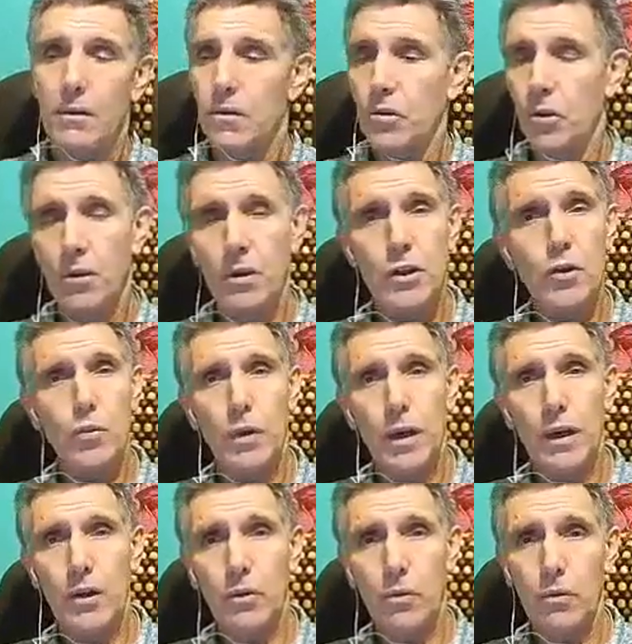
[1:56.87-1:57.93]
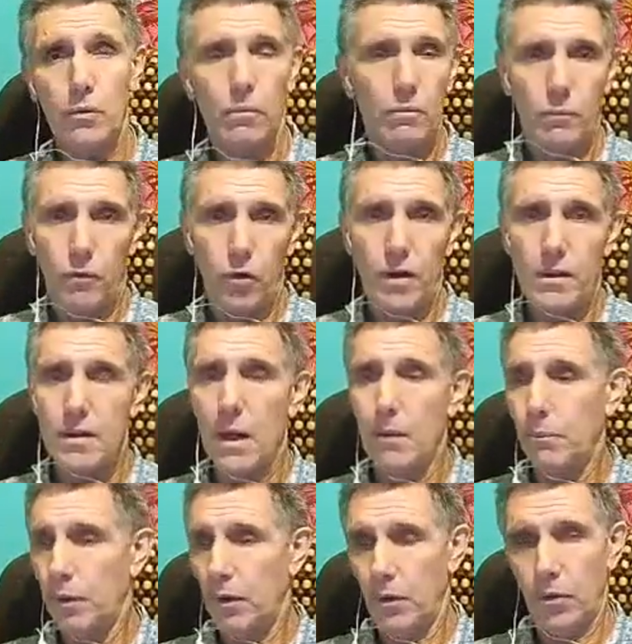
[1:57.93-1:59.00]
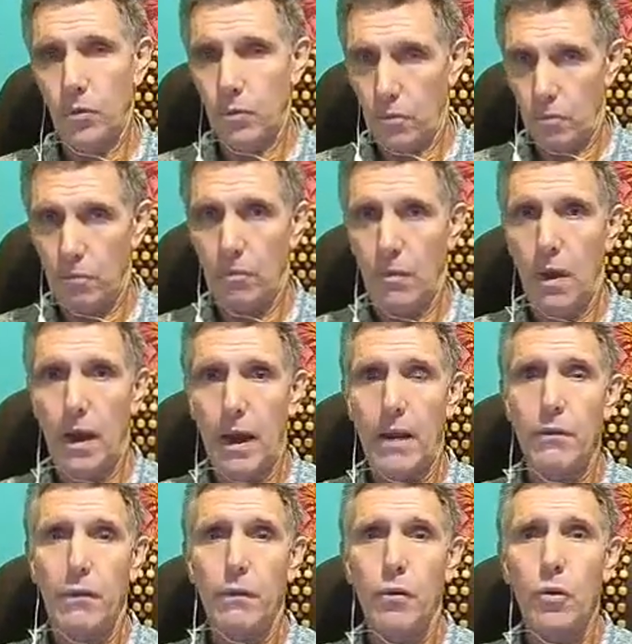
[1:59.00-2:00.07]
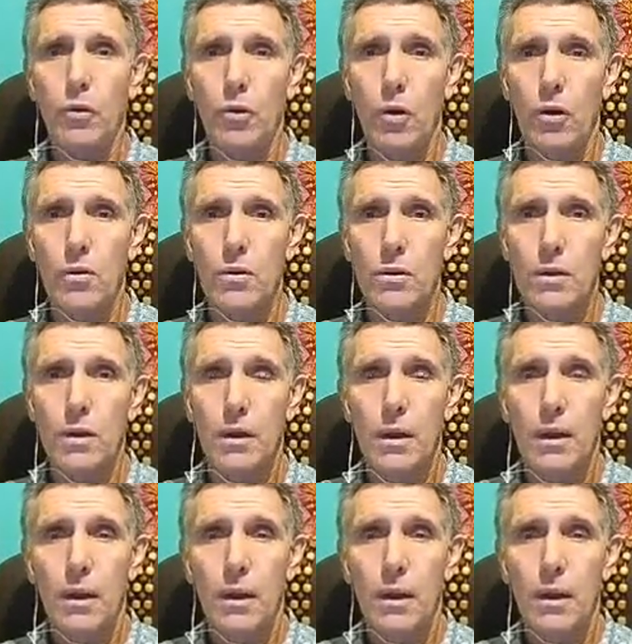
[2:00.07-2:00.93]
So this way, for example, you have a fructose,